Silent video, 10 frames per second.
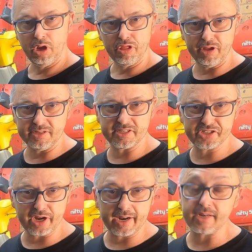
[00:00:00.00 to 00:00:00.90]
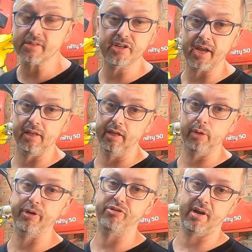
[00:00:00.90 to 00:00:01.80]
Things are starting to get a
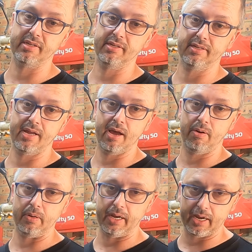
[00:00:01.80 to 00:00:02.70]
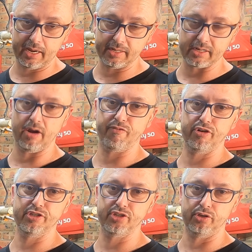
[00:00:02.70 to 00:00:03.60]
little bit drastic now, and I've
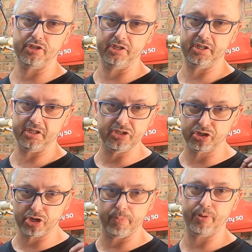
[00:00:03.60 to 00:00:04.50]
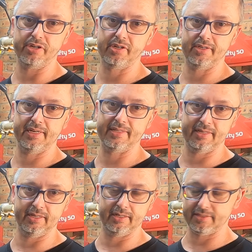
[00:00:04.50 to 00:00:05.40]
resorted to compressor
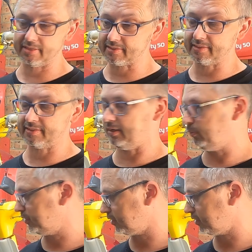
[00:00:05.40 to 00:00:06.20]
testing it just to see what's